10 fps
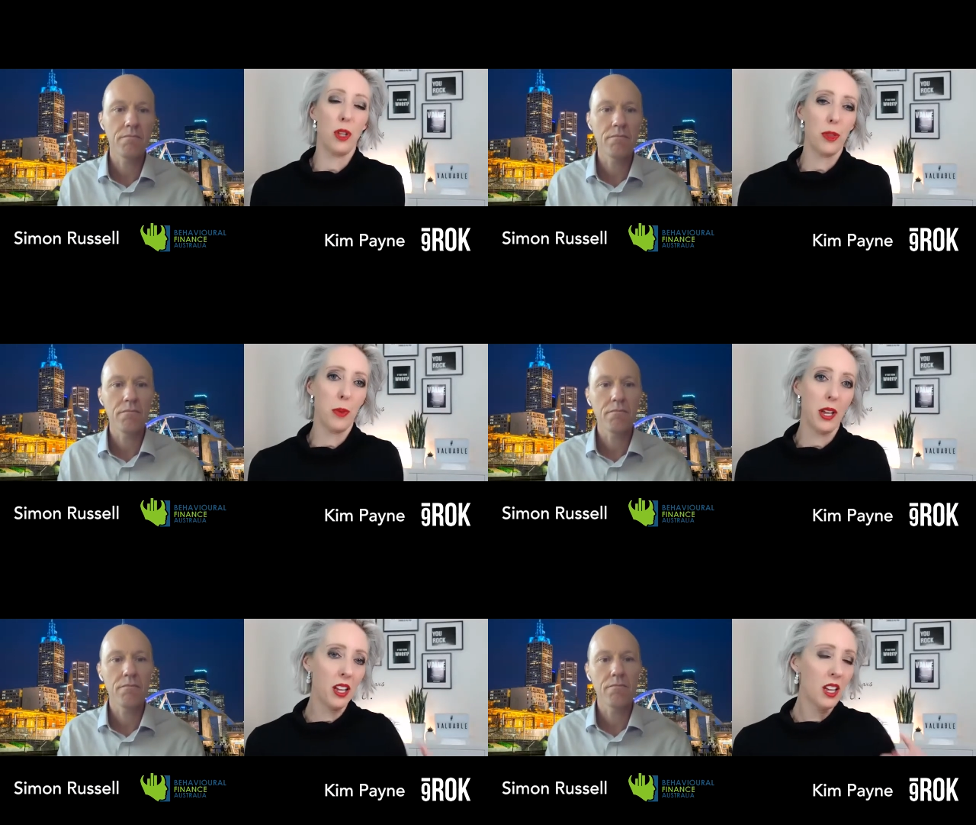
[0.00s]

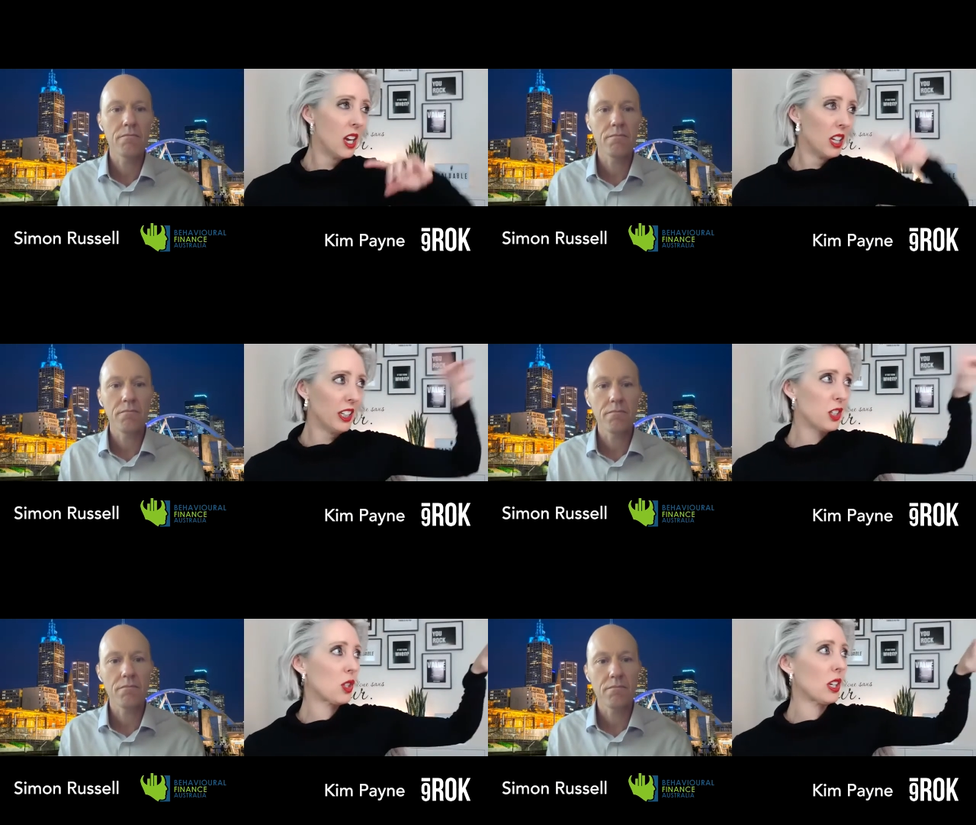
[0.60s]
Speaker 1: with me.
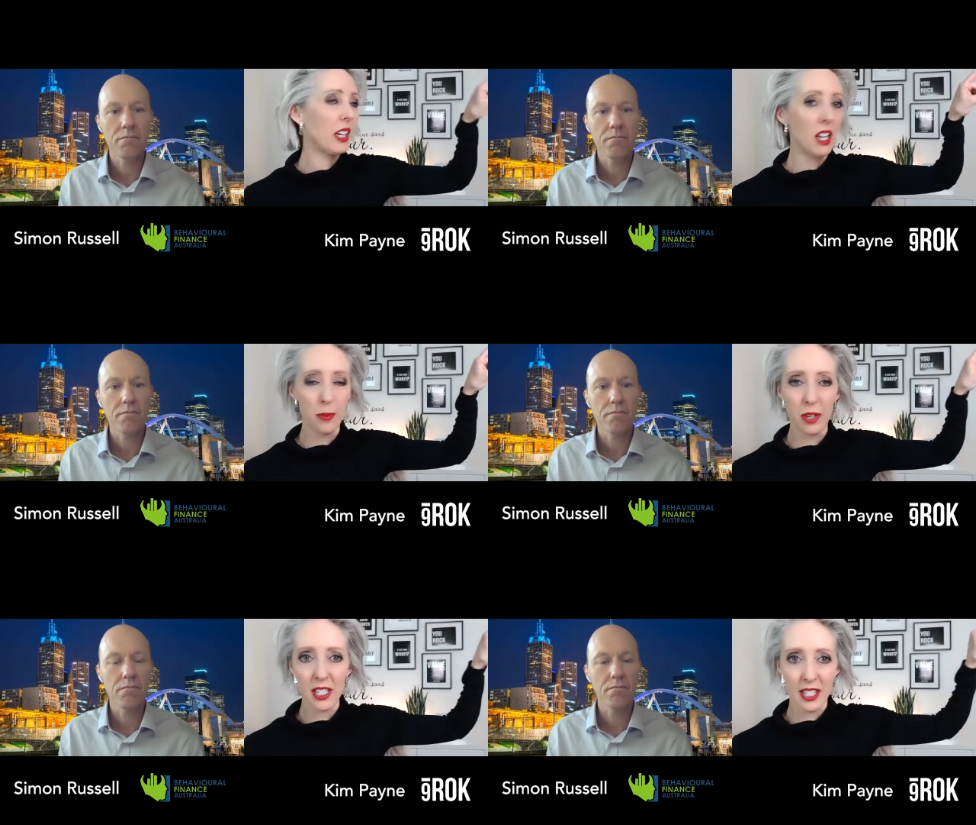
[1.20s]

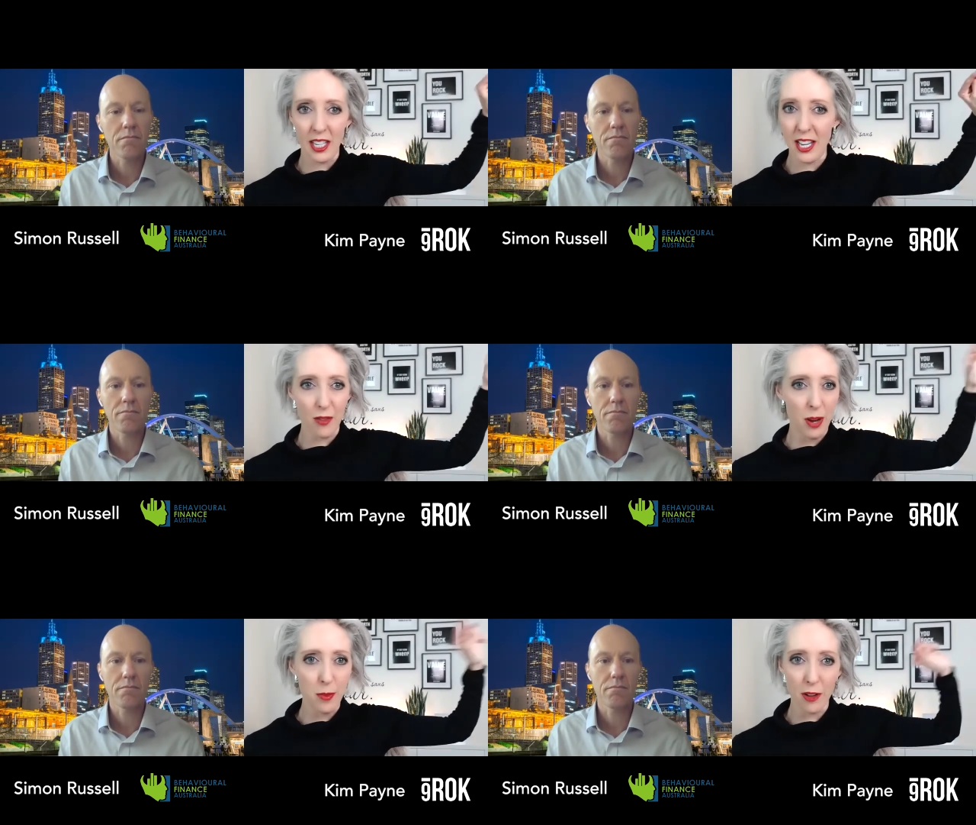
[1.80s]
Literally, I'm going to see
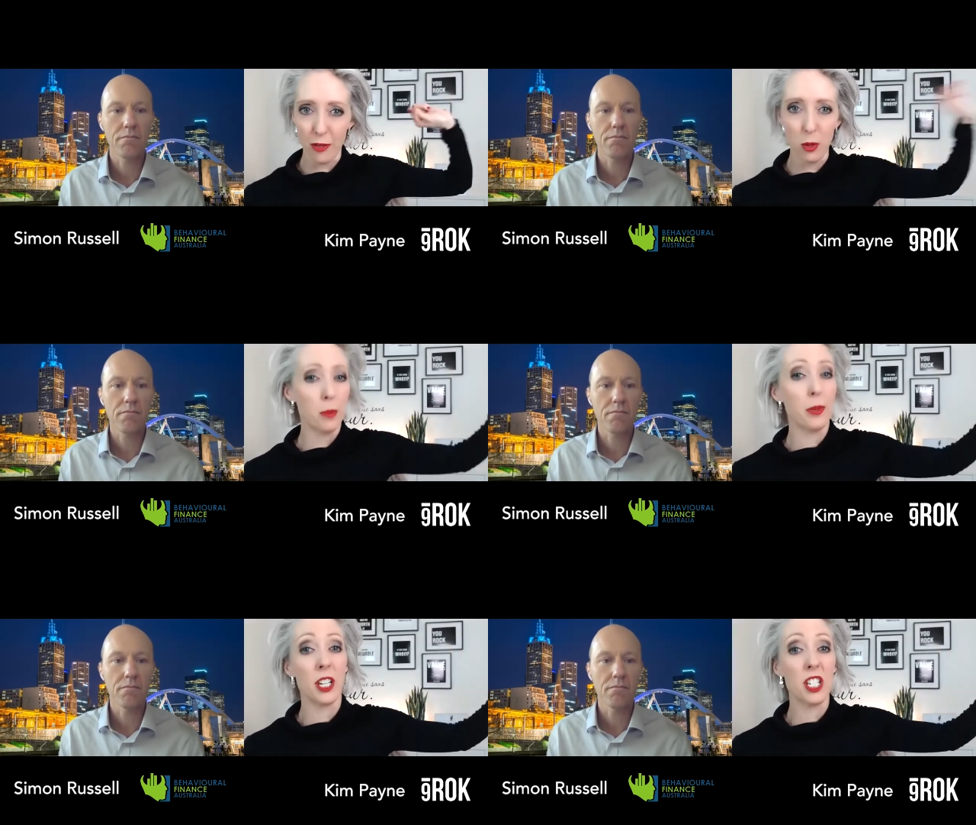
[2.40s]
another email from
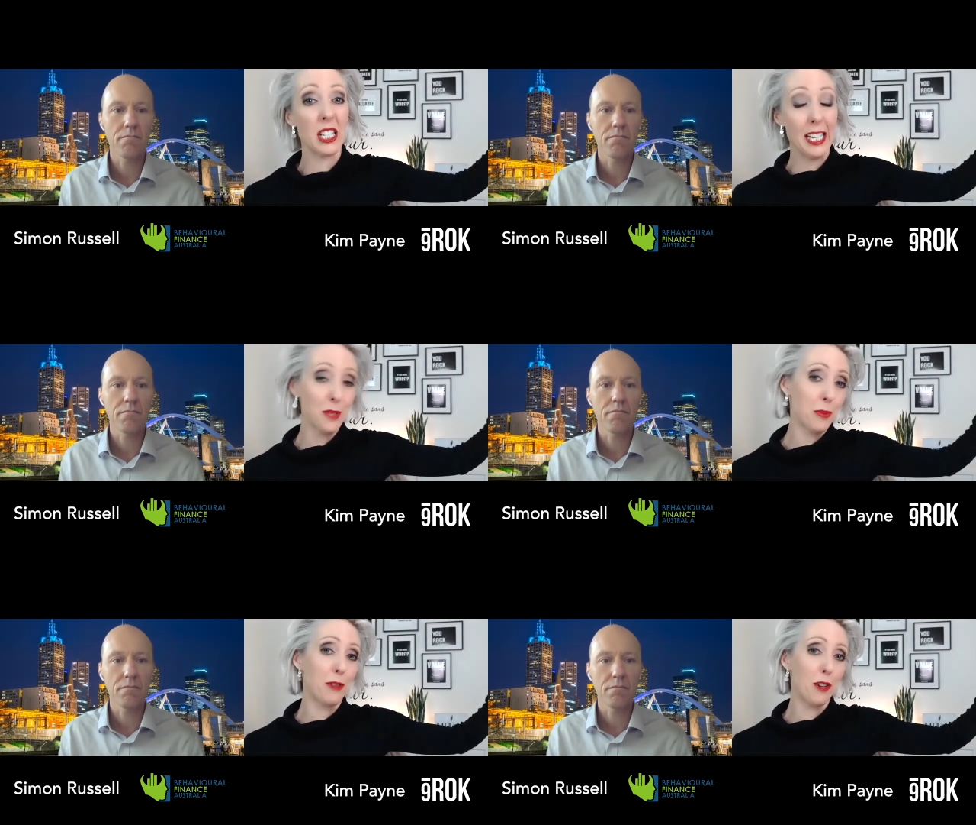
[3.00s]
you. I'm going to
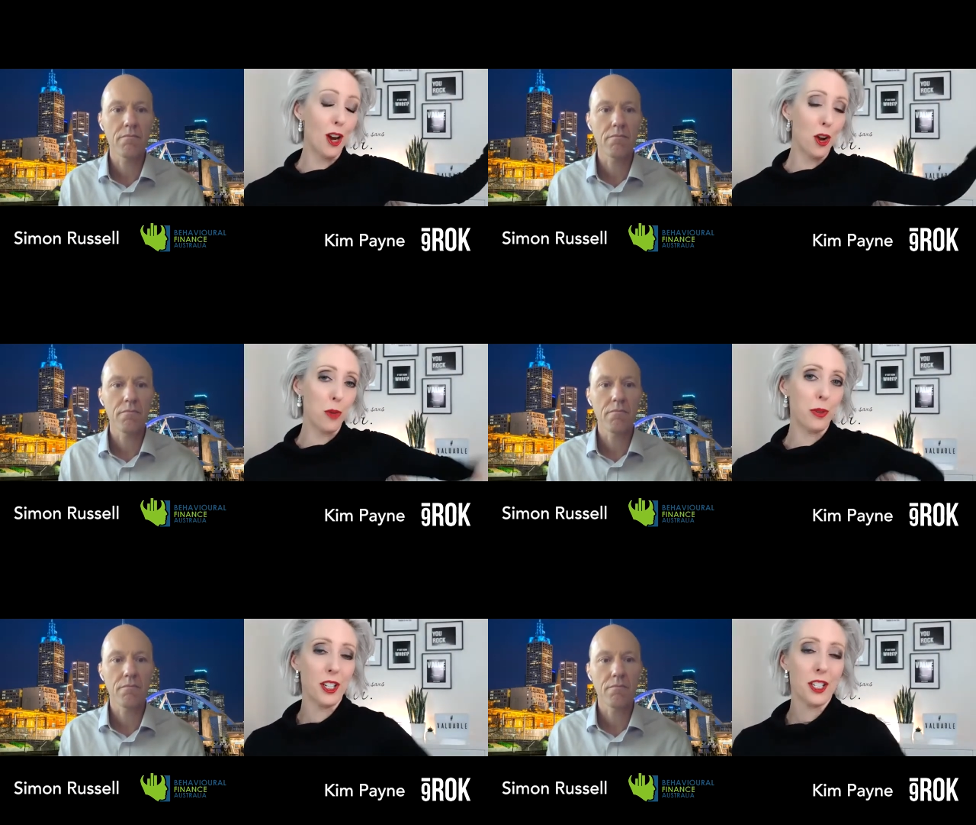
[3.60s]
delete it before
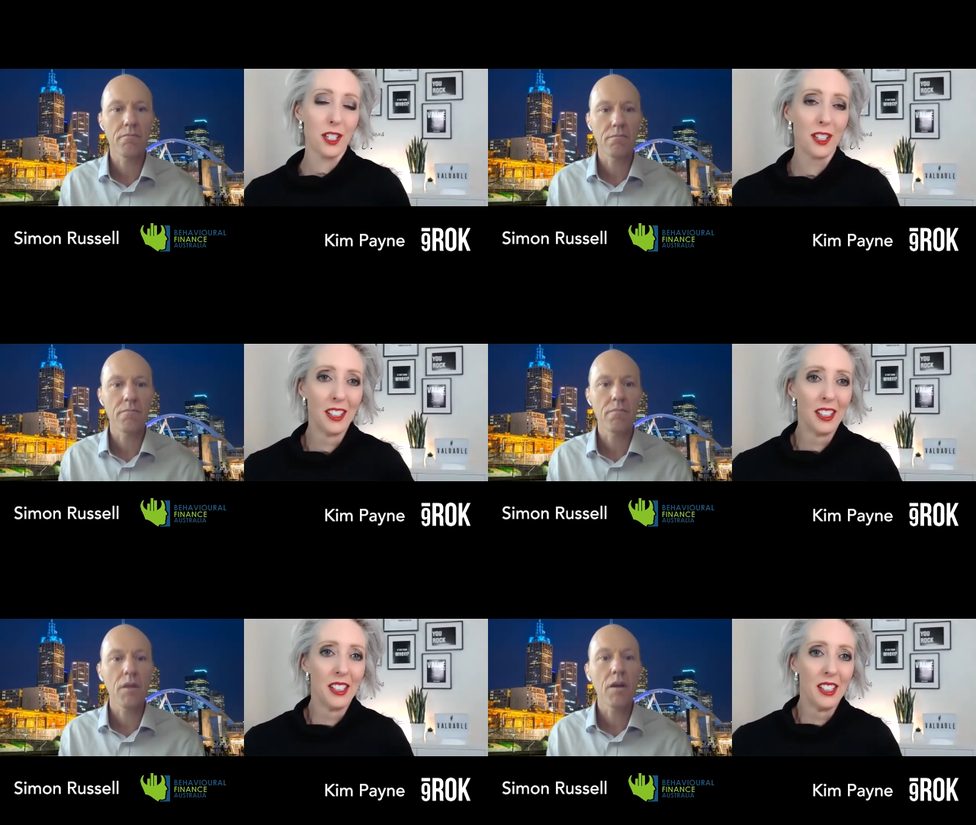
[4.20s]
I open it.
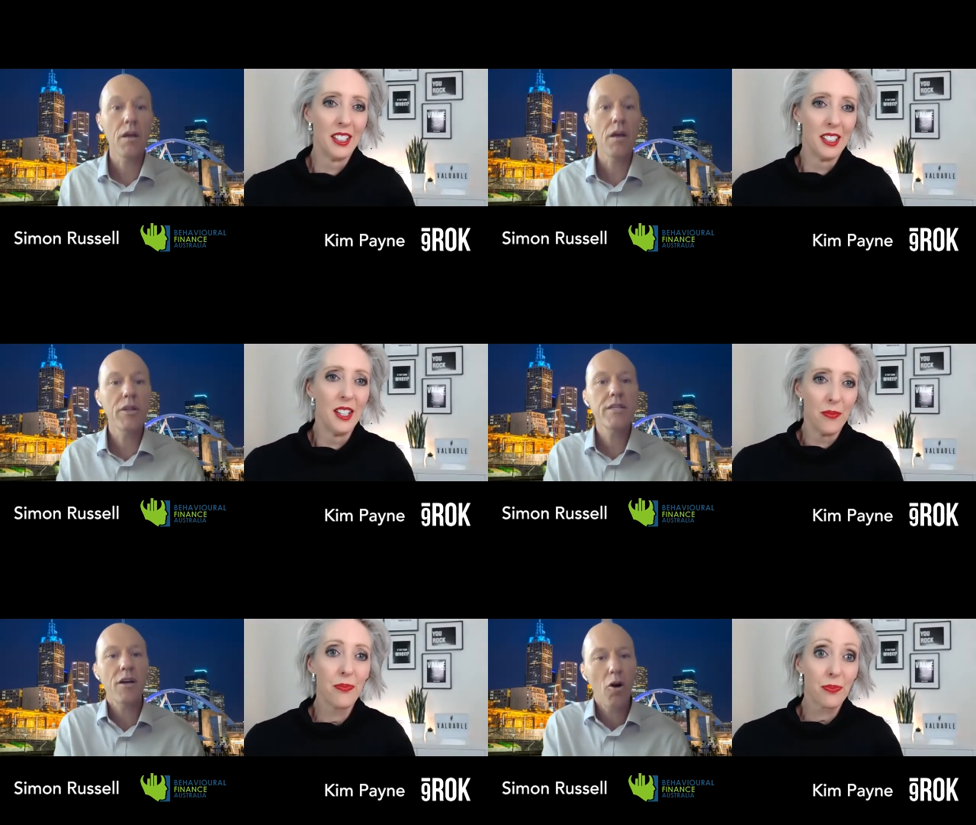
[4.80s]
Speaker 2: Yeah,
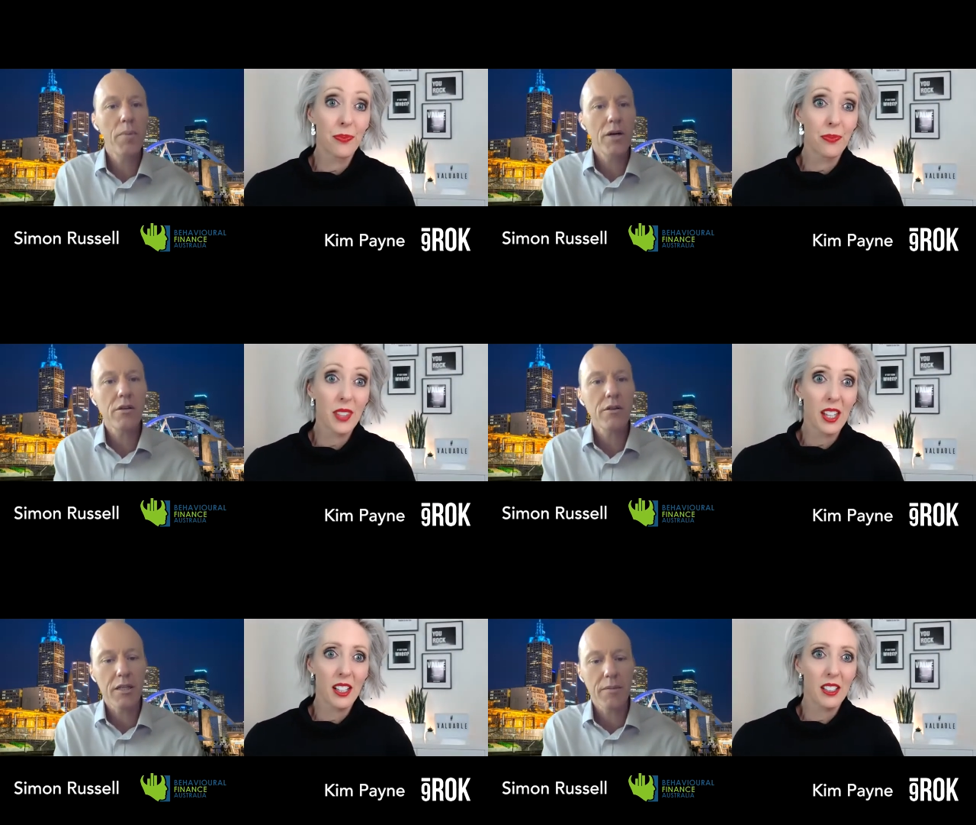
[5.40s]
well, there's a whole
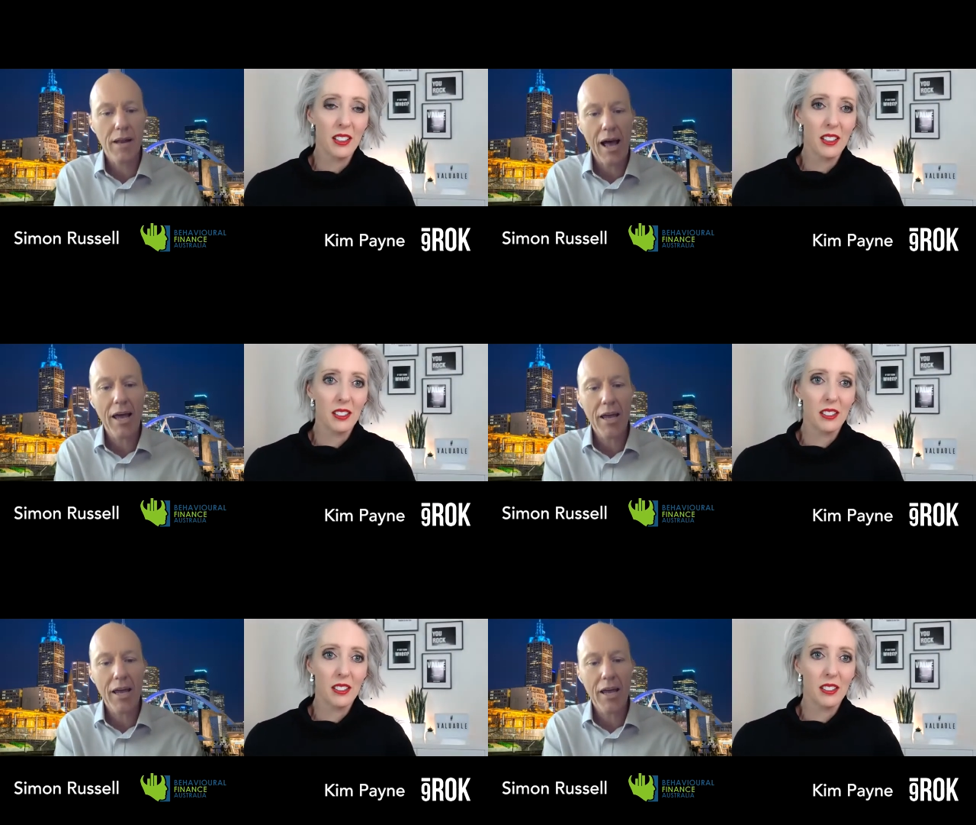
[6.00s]
bunch of things. I mean, A,